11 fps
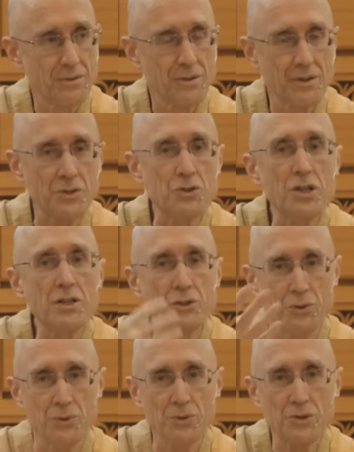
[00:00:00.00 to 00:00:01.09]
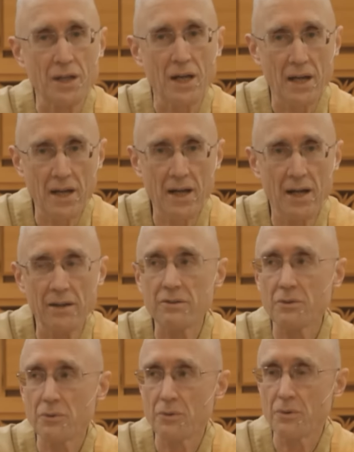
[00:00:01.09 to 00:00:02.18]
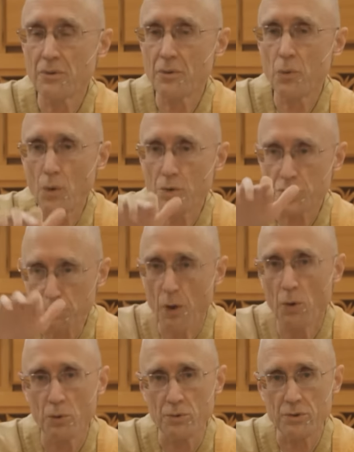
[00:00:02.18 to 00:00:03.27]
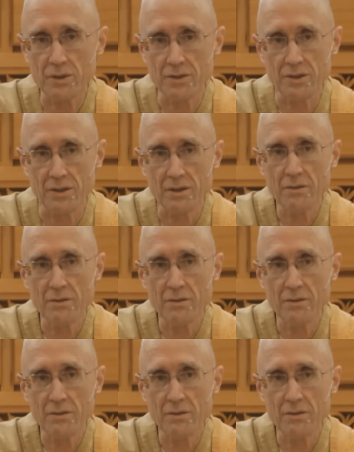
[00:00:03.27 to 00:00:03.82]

continues, and suppose, he said,